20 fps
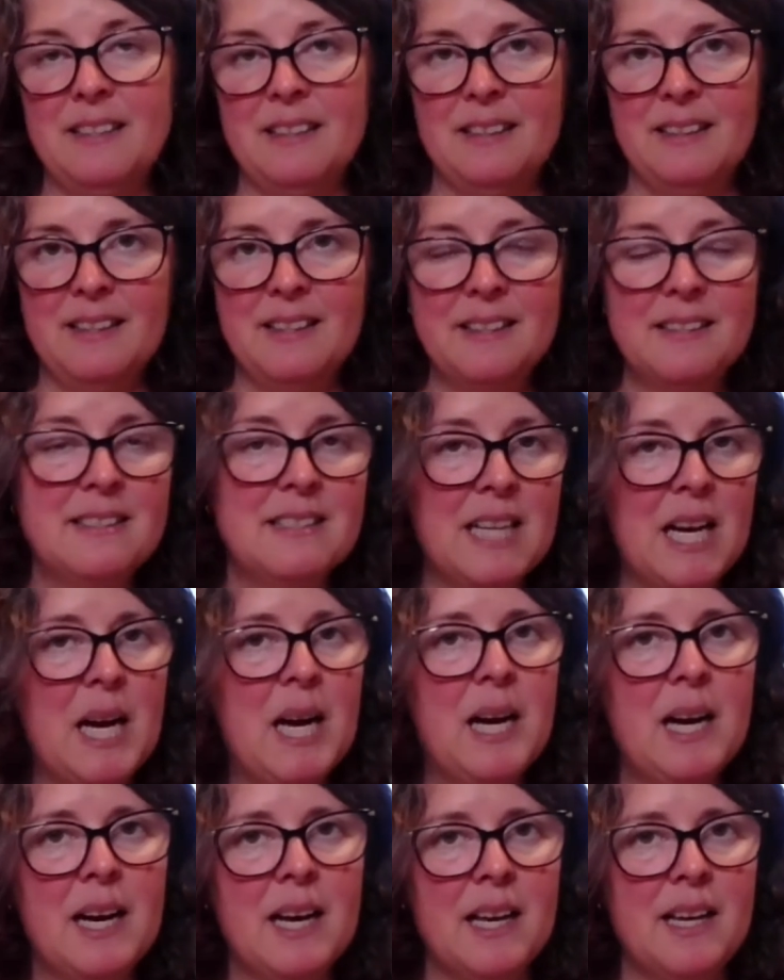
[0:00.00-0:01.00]
It likes to
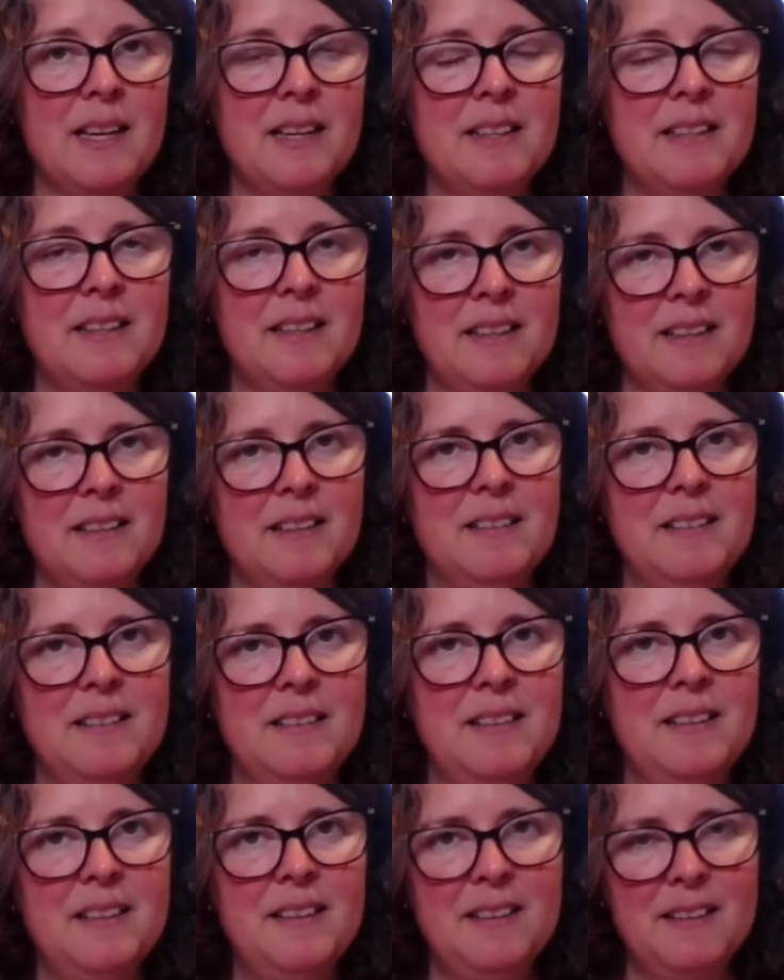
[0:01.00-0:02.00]
hide
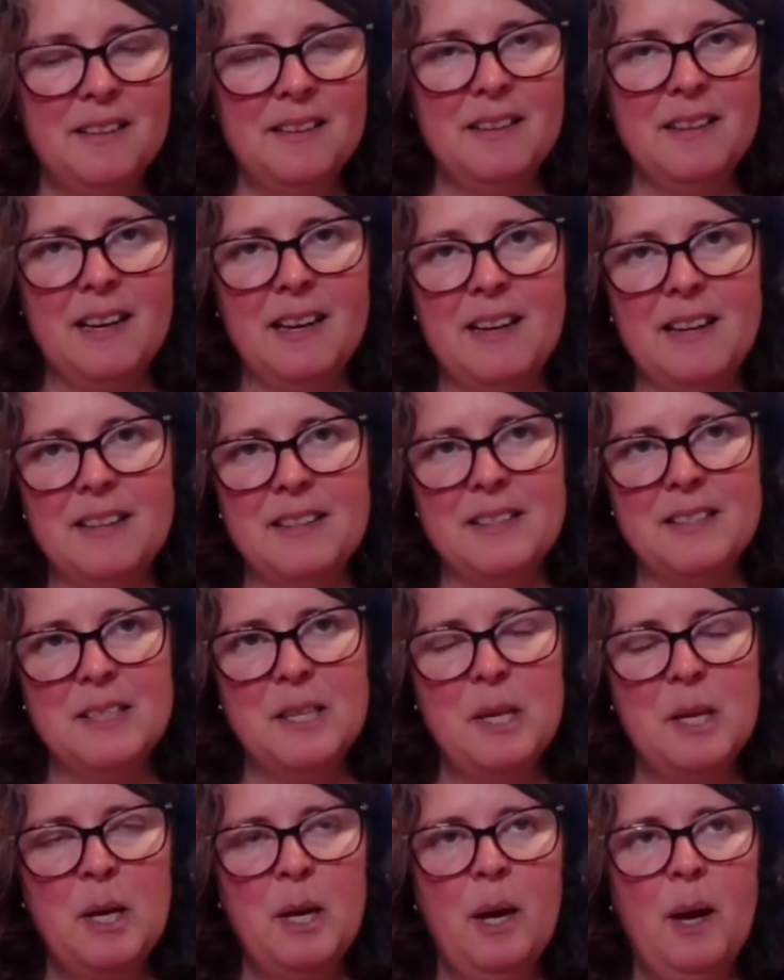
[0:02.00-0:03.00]
in that
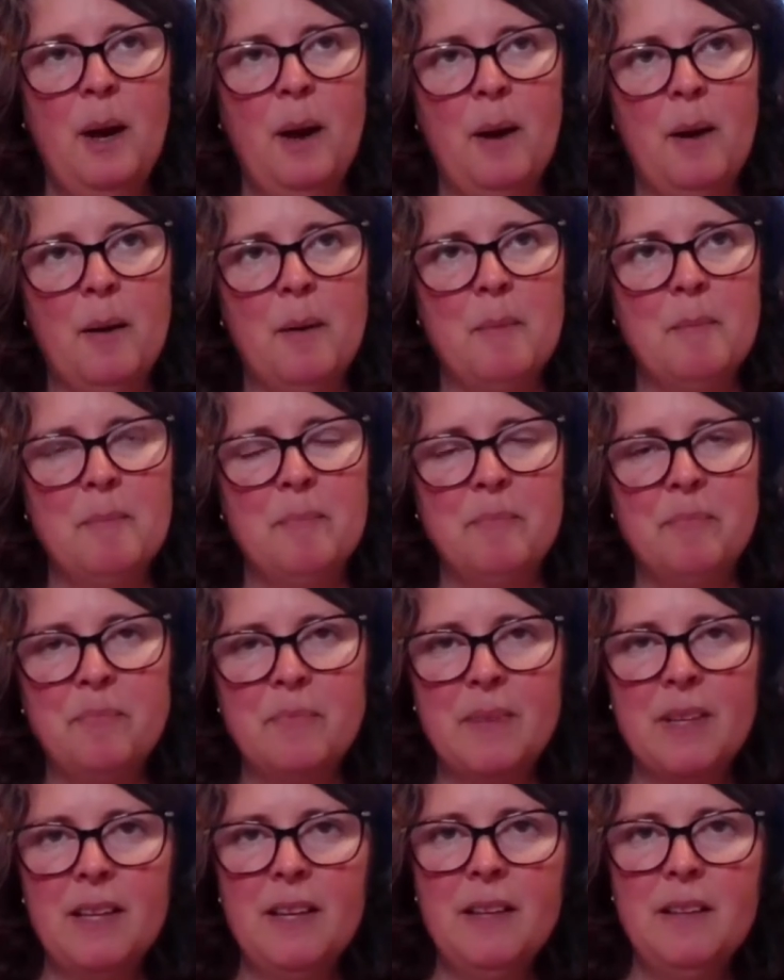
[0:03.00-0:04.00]

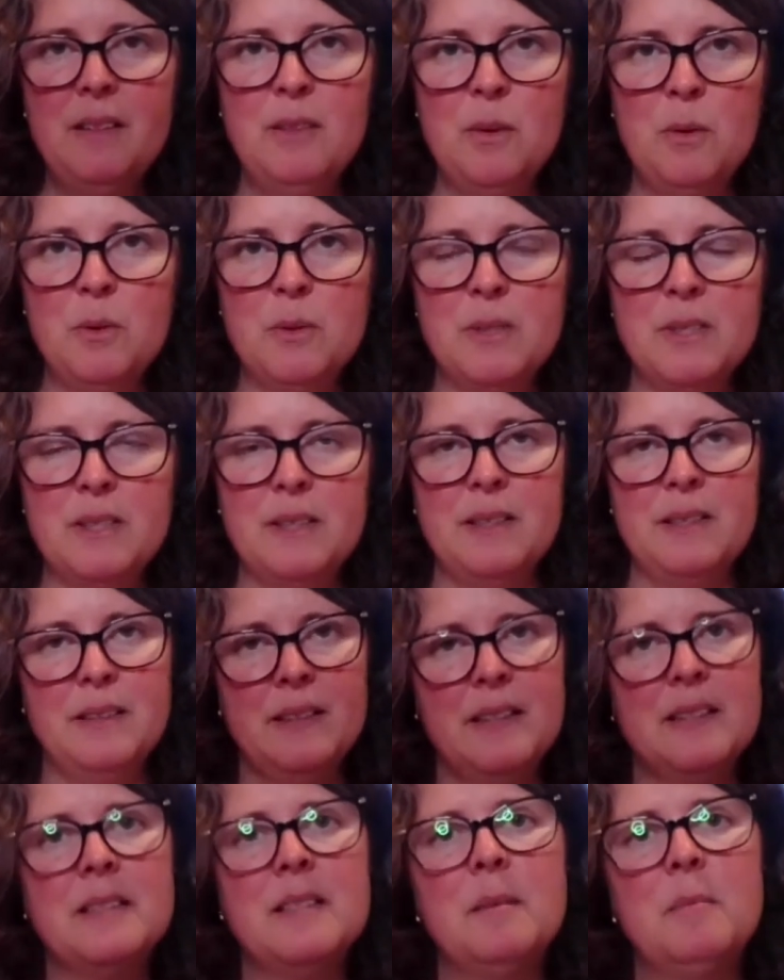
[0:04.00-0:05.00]
in
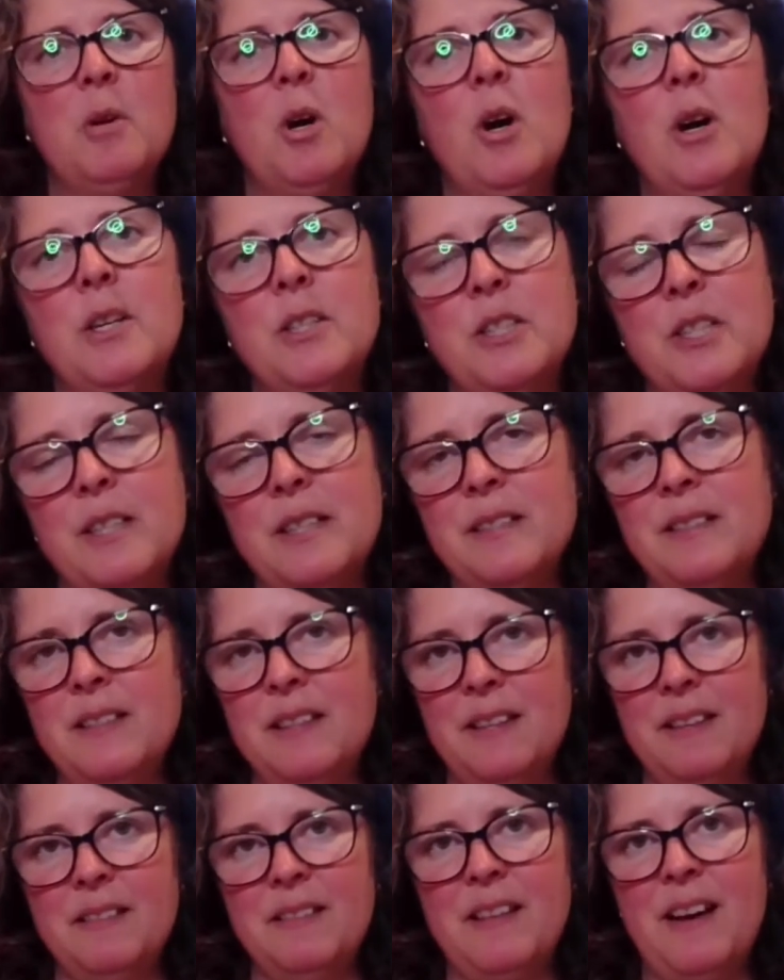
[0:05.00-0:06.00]
that subconscious,
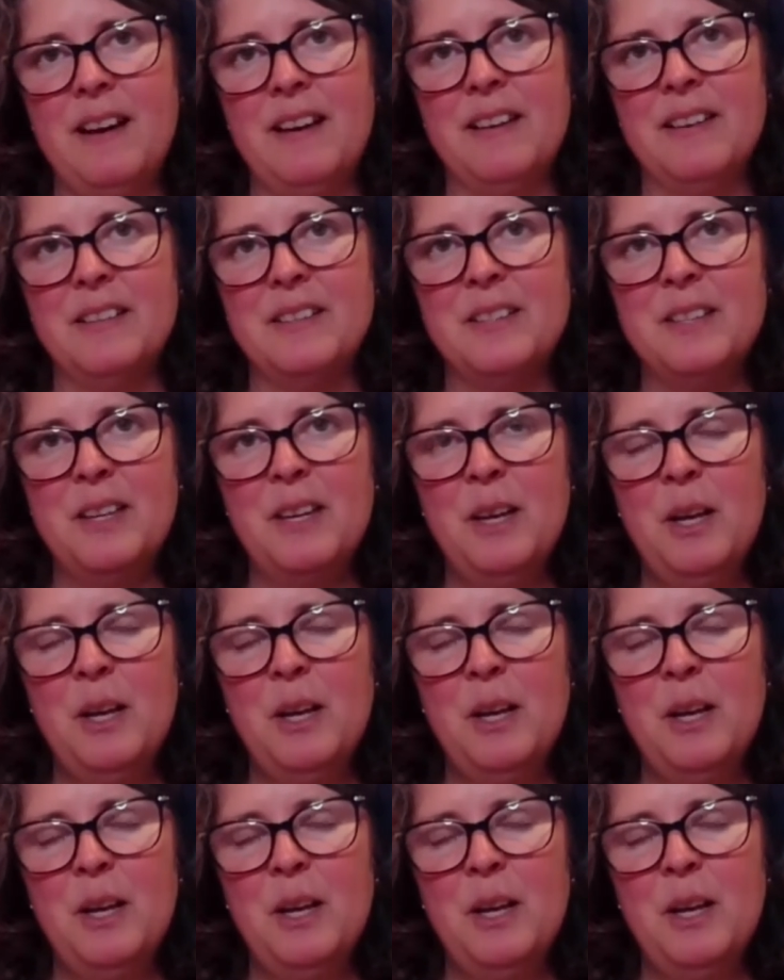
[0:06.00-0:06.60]
in that